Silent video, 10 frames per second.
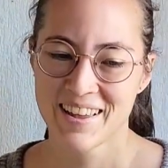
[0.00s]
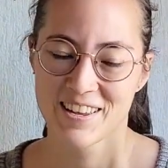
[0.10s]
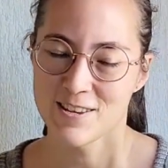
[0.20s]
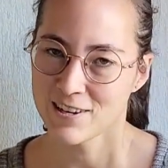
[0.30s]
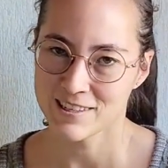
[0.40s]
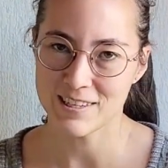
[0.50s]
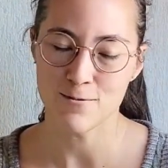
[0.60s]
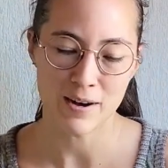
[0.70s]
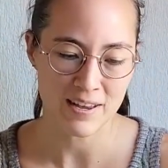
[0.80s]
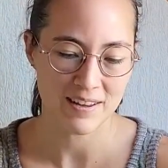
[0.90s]
you can see
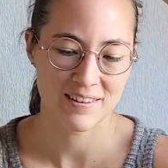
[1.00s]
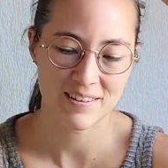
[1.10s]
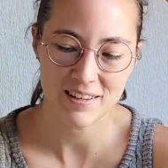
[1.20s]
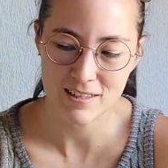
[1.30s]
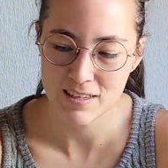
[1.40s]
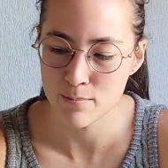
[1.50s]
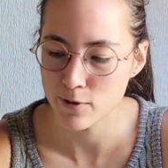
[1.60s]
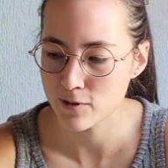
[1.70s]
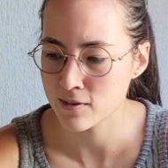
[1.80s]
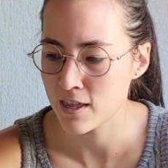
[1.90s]
why it's
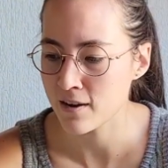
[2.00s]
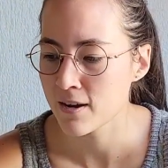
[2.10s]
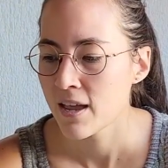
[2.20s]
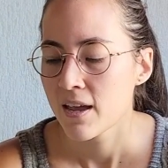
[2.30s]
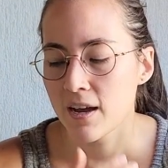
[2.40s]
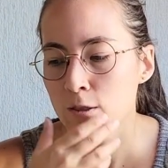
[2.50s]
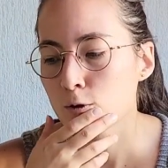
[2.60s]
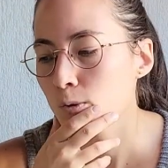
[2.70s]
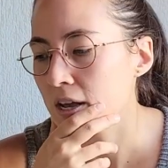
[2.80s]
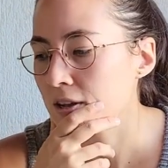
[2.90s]
important there. And
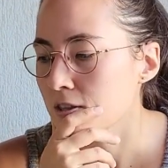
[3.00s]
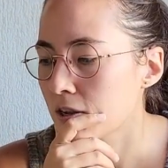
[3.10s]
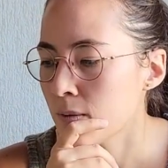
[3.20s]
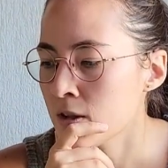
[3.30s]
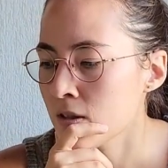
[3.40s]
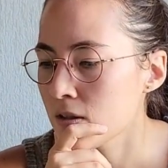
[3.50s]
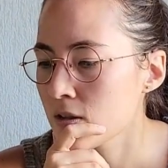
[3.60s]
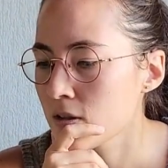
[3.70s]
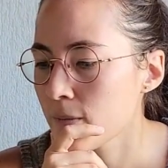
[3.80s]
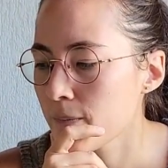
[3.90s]
also I got a
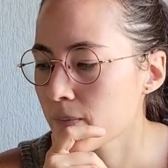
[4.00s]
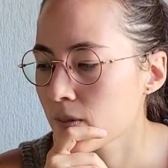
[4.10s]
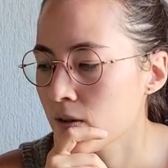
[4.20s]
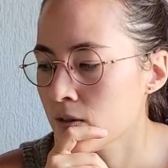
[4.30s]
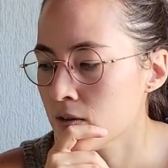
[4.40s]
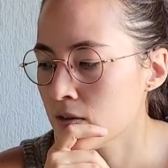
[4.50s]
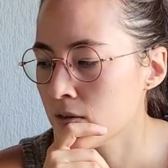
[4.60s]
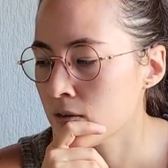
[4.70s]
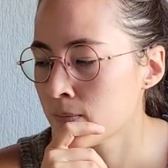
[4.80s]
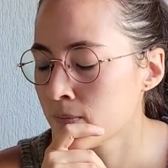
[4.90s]
comment
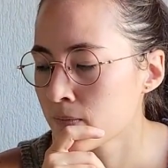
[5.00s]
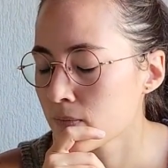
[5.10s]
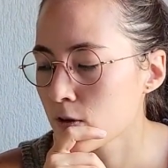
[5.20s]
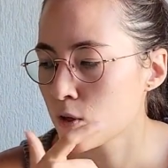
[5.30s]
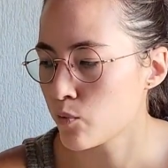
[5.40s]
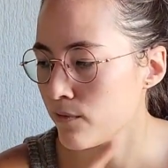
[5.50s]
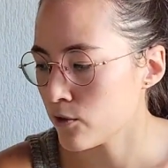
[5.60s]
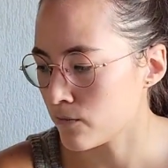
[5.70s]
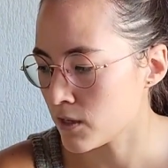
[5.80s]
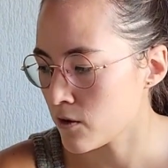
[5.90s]
on a
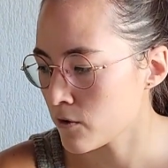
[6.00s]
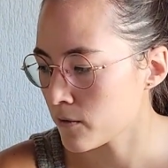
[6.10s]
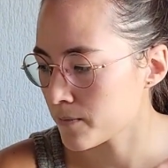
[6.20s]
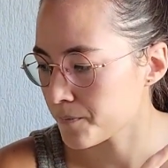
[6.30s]
previous video.